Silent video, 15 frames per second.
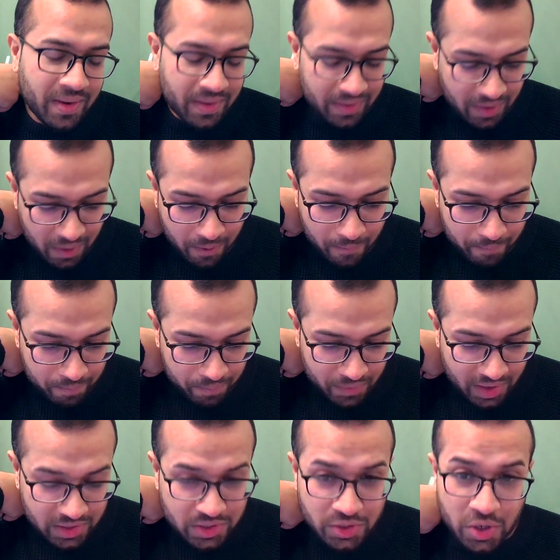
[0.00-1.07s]
So
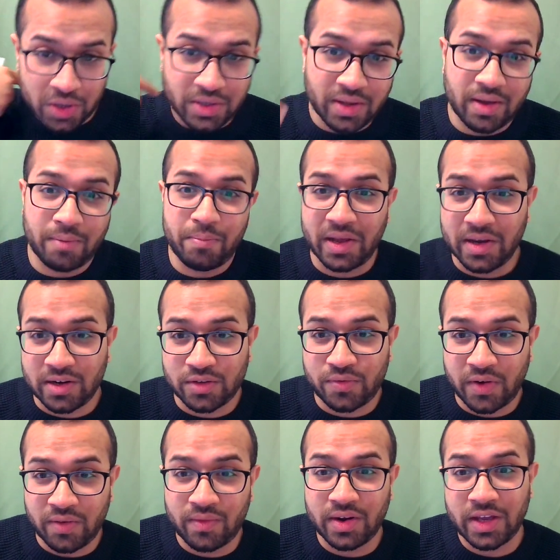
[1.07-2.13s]
it's not a beginner's
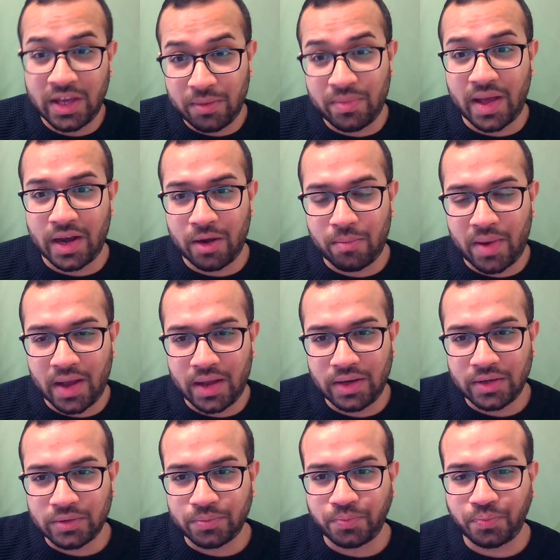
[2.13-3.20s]
framework. Keep that in mind.